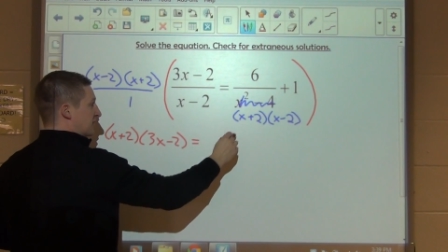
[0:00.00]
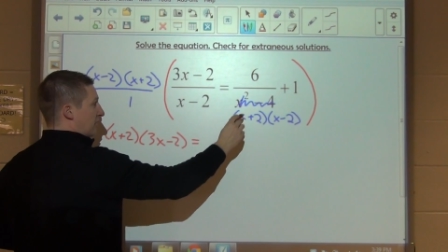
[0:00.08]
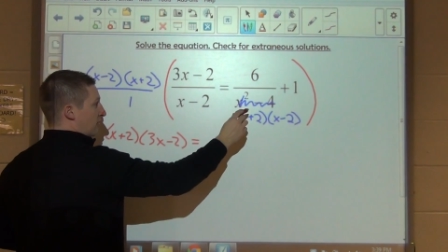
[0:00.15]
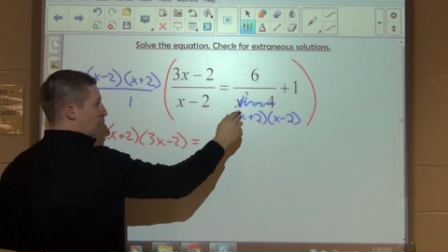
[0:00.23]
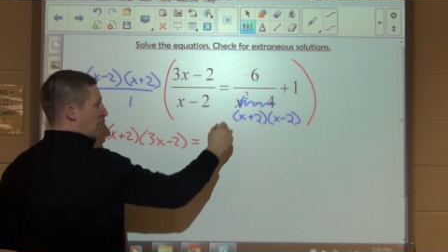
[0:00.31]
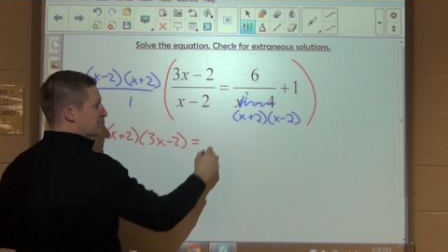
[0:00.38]
Now
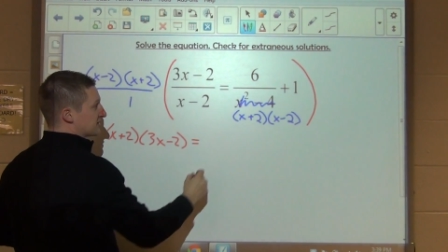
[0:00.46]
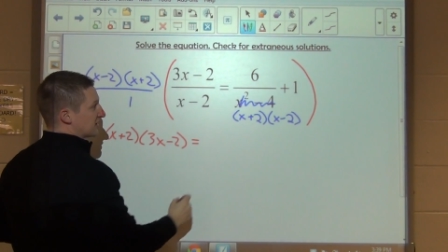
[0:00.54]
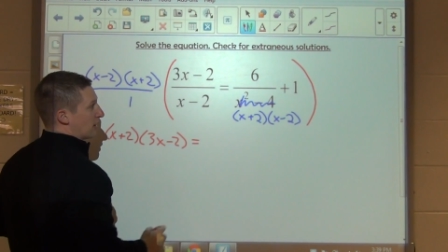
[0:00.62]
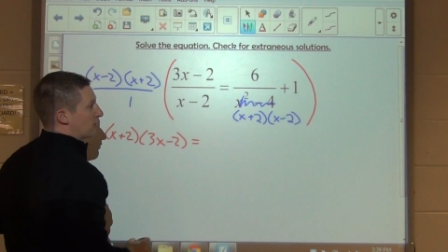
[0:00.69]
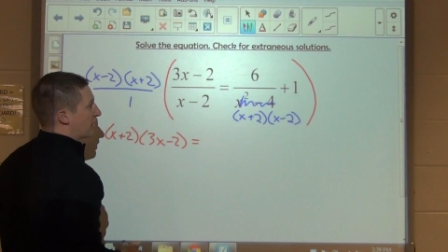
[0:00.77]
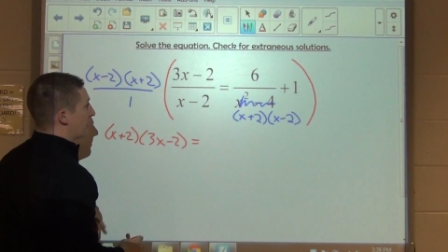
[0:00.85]
on the right
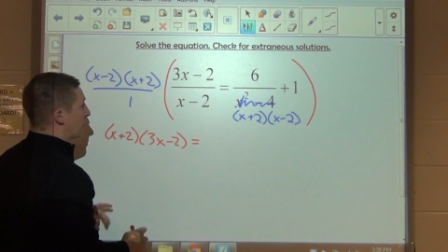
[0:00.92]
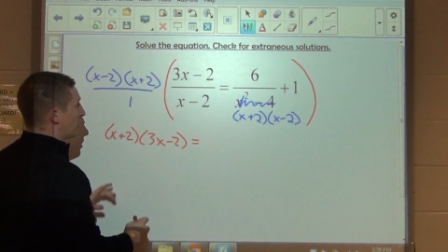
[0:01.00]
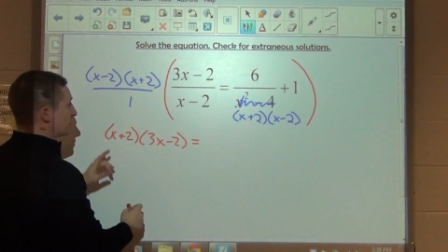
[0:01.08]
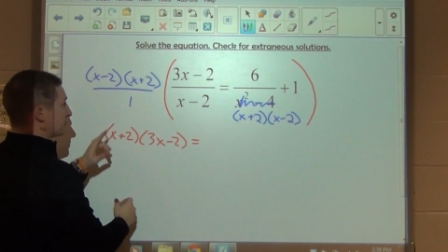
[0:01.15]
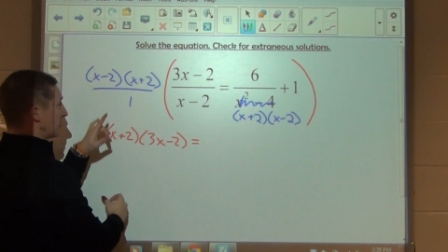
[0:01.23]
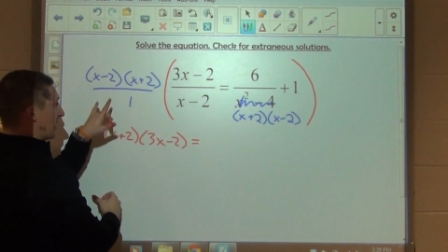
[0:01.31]
side, when I
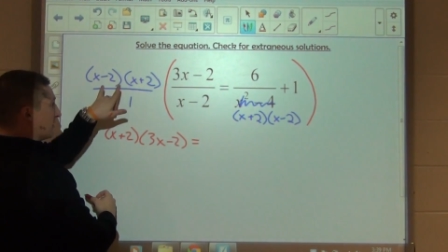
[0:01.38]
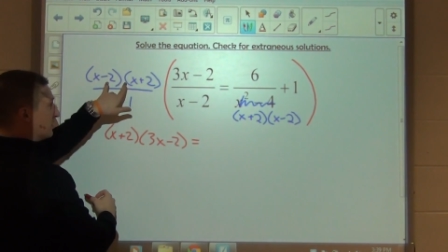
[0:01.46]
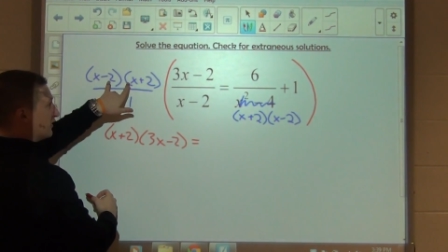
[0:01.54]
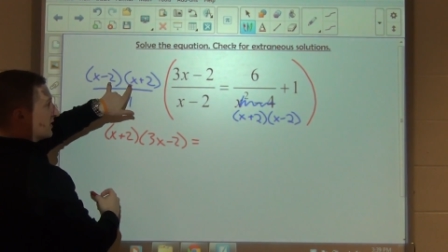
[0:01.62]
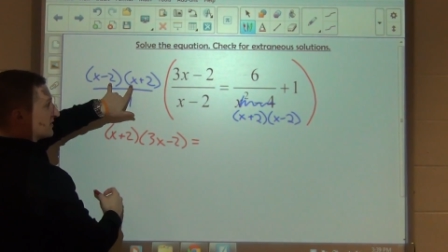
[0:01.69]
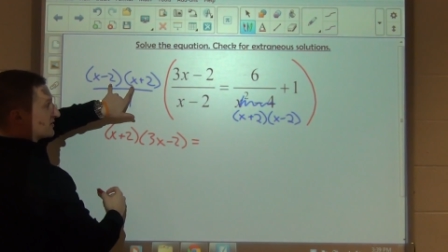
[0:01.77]

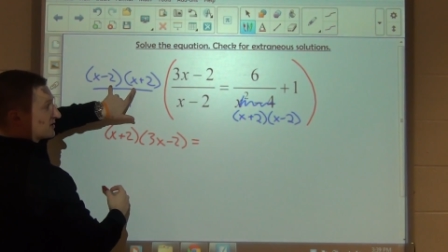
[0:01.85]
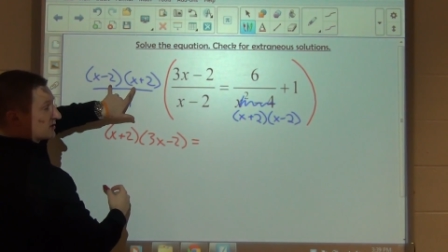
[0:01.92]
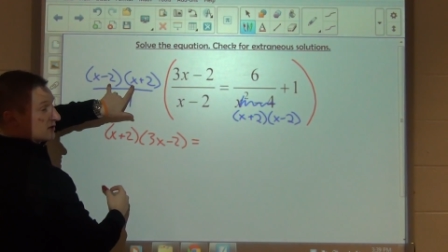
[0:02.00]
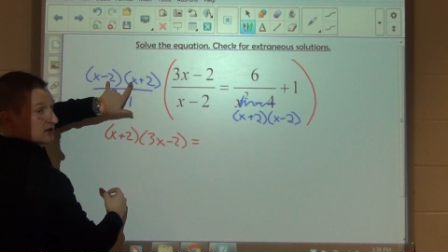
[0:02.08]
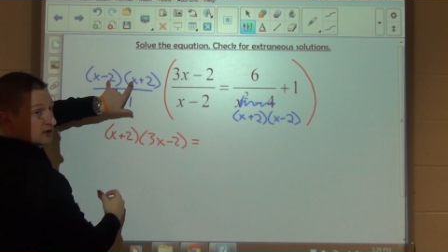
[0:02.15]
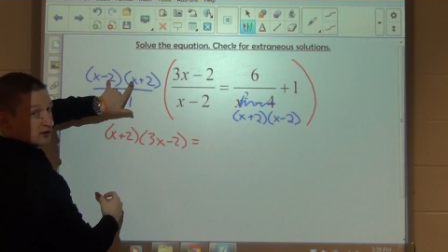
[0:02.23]
multiply
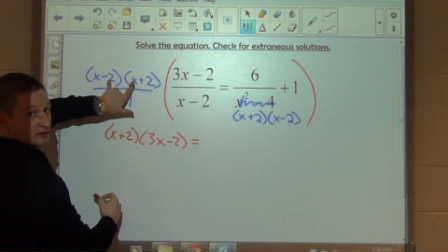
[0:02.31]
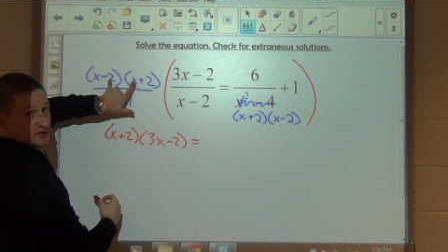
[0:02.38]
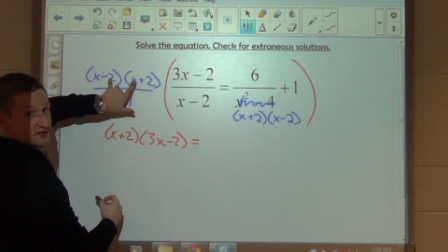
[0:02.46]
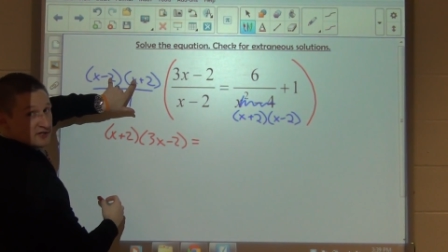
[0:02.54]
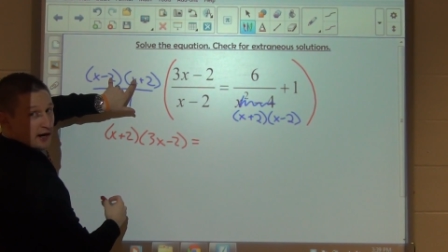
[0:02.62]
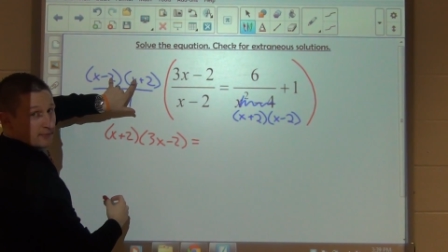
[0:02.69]
this
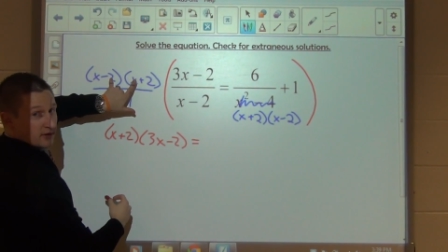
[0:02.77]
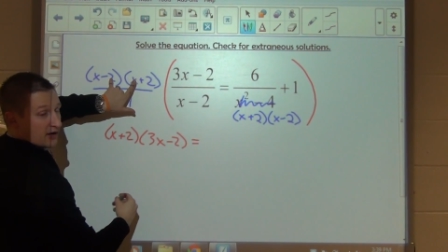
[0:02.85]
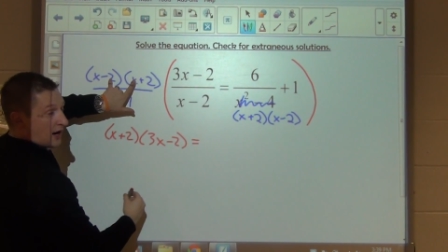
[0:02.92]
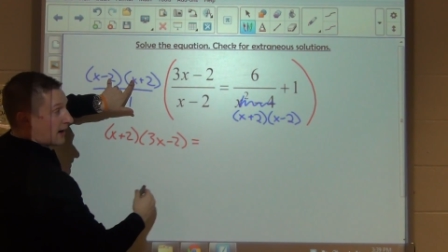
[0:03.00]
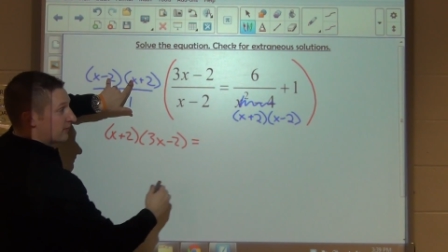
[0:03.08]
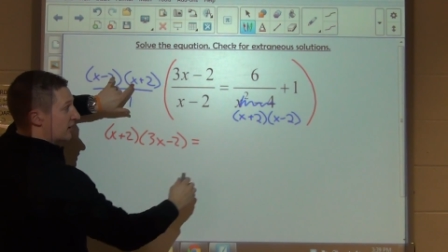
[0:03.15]
least common
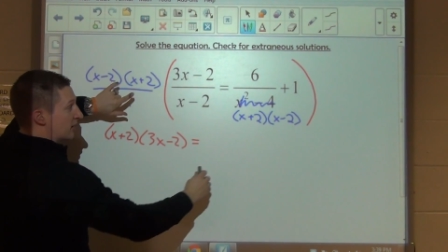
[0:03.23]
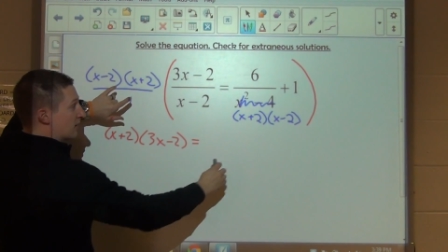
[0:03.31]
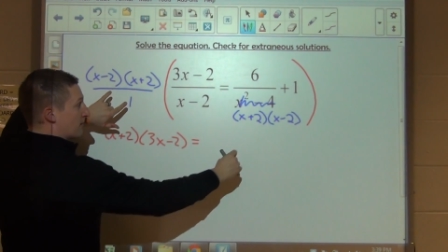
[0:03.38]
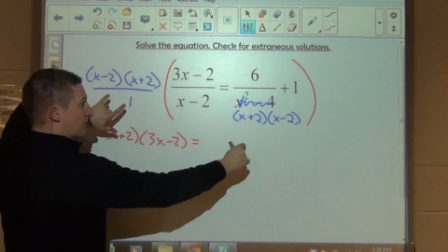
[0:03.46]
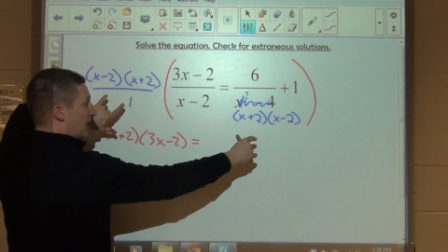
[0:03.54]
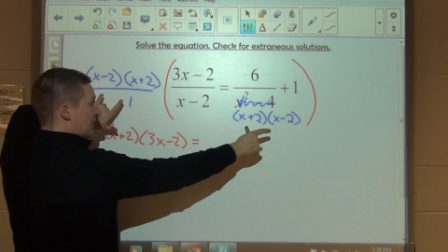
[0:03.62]

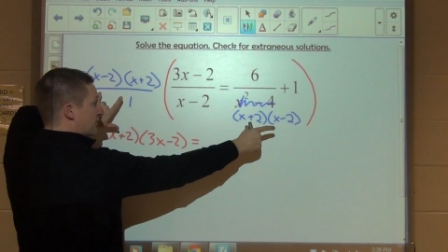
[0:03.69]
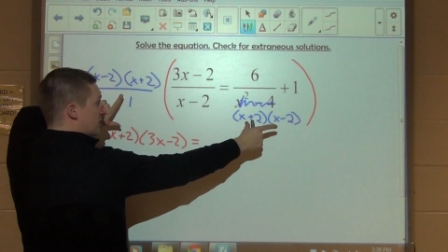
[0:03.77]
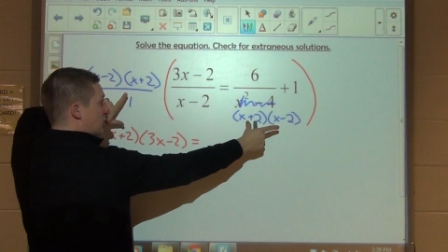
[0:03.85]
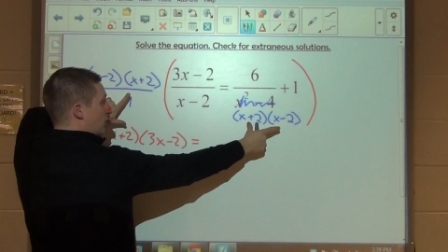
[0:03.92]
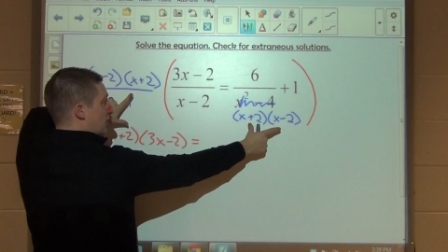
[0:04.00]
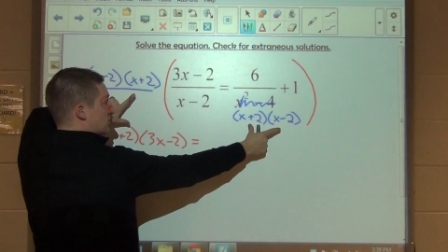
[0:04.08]
denominator by the
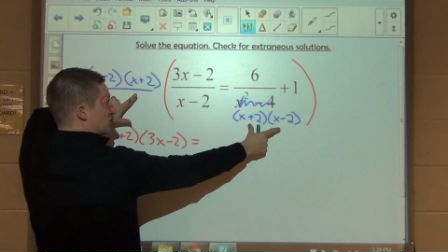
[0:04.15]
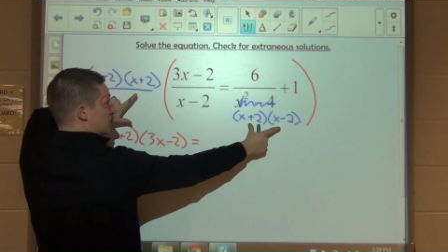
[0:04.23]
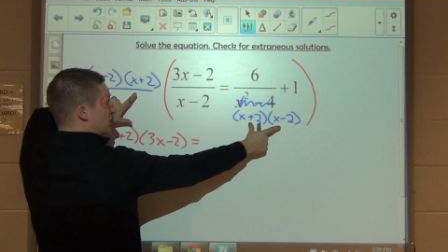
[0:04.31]
equation